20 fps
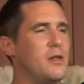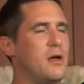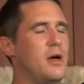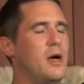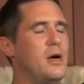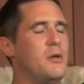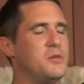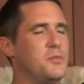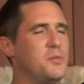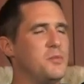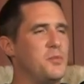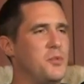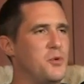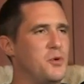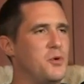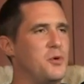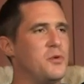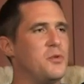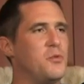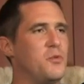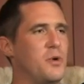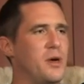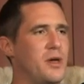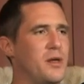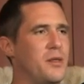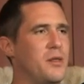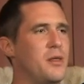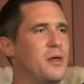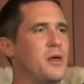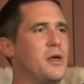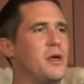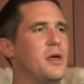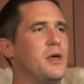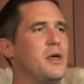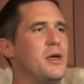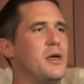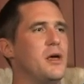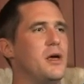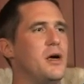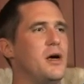I was born with
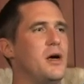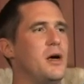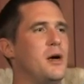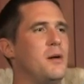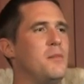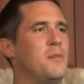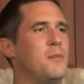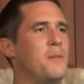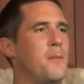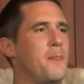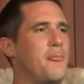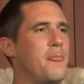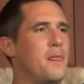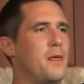um,